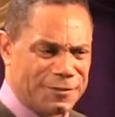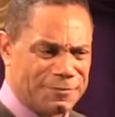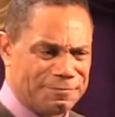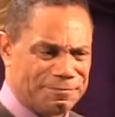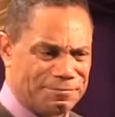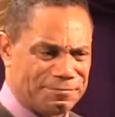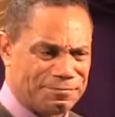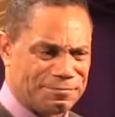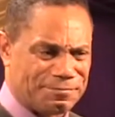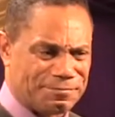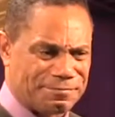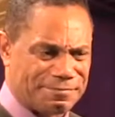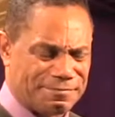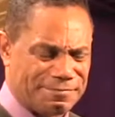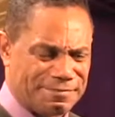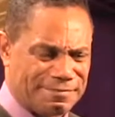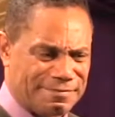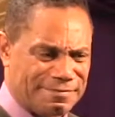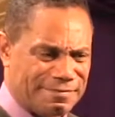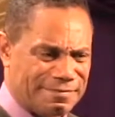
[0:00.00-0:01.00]

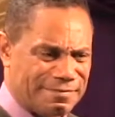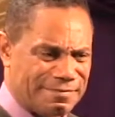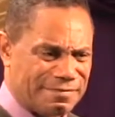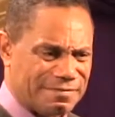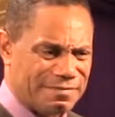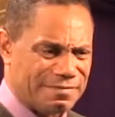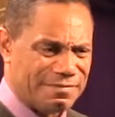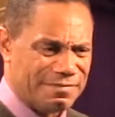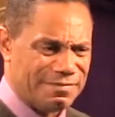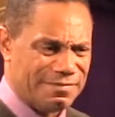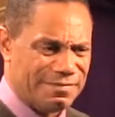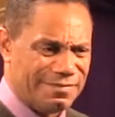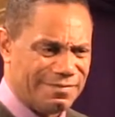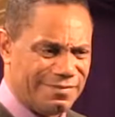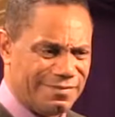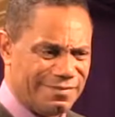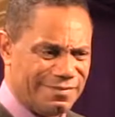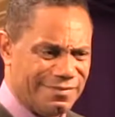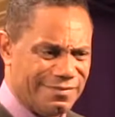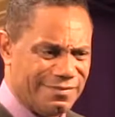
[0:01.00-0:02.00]

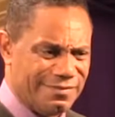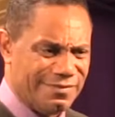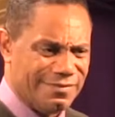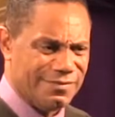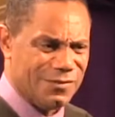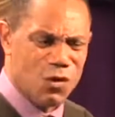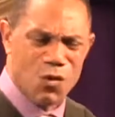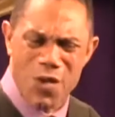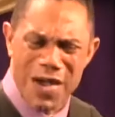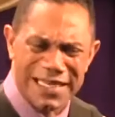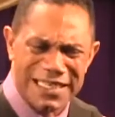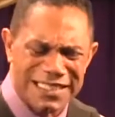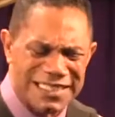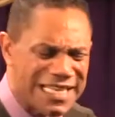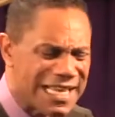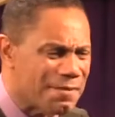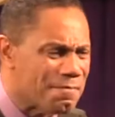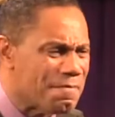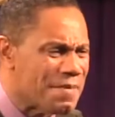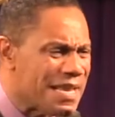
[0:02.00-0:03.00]
What does
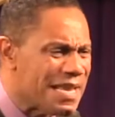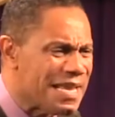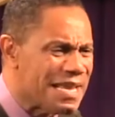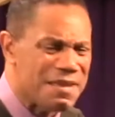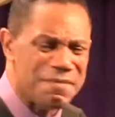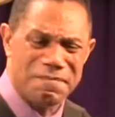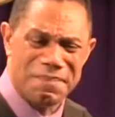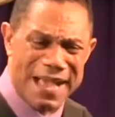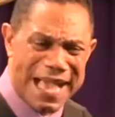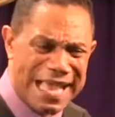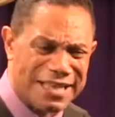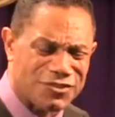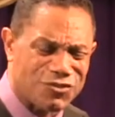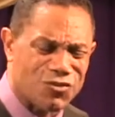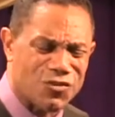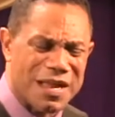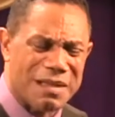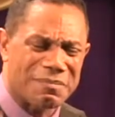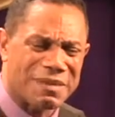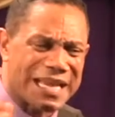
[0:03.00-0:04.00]
that mean,
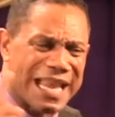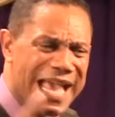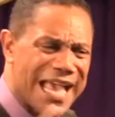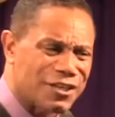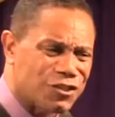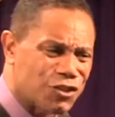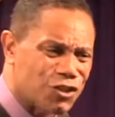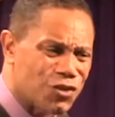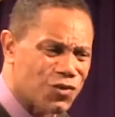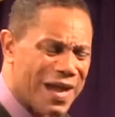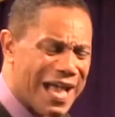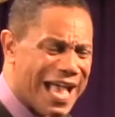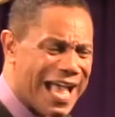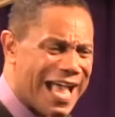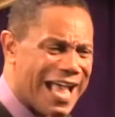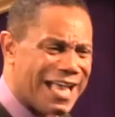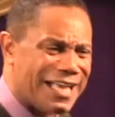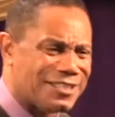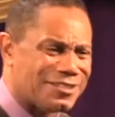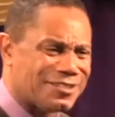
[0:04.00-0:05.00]
Pastor? I'm glad you
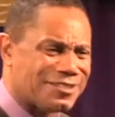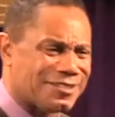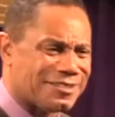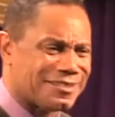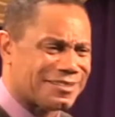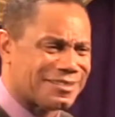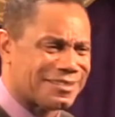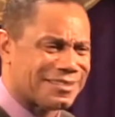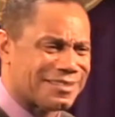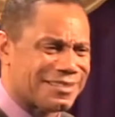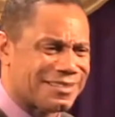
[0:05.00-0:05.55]
asked.